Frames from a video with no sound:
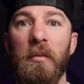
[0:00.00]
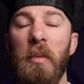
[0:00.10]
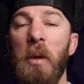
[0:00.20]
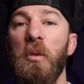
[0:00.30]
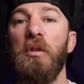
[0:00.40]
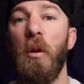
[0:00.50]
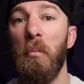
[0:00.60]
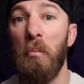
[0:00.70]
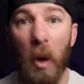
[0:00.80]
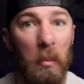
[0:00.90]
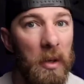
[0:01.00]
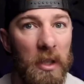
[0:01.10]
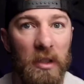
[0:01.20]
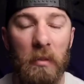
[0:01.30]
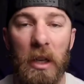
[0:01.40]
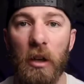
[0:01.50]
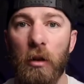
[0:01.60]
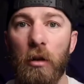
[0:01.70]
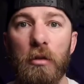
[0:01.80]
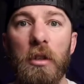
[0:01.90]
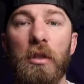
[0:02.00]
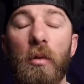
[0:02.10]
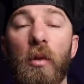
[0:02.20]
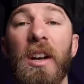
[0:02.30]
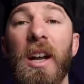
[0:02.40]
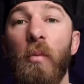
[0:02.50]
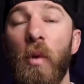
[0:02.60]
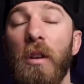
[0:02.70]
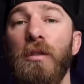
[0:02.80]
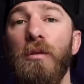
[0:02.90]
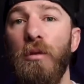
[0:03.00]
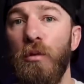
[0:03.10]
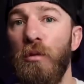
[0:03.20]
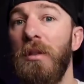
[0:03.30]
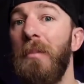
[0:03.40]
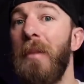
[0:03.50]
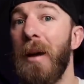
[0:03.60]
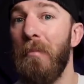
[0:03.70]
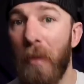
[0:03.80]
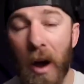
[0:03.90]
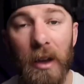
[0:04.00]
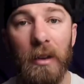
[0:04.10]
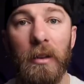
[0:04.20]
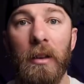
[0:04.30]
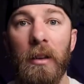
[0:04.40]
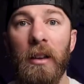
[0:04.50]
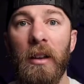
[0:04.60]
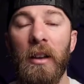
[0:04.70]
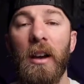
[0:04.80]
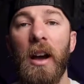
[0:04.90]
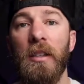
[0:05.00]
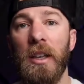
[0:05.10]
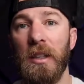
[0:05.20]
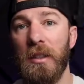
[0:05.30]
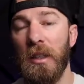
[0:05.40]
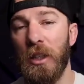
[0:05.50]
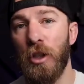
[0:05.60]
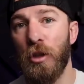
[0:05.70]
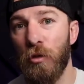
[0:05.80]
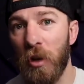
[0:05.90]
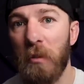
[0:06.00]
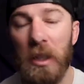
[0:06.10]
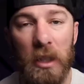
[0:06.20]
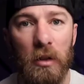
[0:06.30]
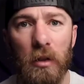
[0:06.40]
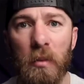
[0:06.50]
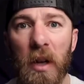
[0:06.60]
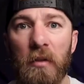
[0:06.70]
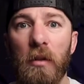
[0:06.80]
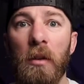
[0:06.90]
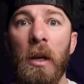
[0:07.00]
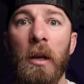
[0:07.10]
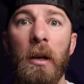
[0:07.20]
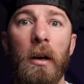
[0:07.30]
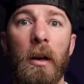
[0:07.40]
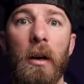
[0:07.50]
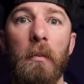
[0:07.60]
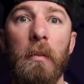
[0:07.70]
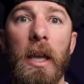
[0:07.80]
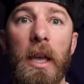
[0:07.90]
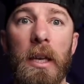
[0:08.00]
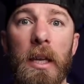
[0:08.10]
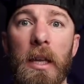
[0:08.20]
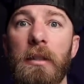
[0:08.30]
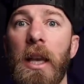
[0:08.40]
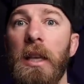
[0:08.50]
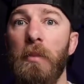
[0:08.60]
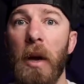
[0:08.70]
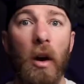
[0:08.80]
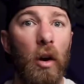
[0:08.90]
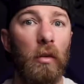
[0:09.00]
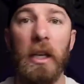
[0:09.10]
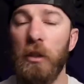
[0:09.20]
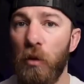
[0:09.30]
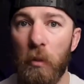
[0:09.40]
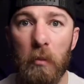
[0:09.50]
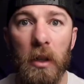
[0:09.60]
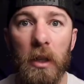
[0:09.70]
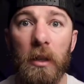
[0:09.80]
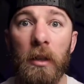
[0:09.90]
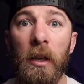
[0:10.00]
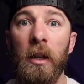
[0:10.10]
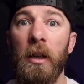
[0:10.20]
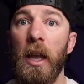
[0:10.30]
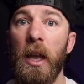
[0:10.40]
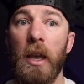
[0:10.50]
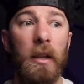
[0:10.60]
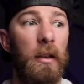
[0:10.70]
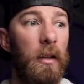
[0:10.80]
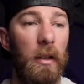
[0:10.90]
People start bumping into me in a grocery store and I want to lose my mind. I think it's extremely disrespectful, and it takes my heart rate to 1,000,000, and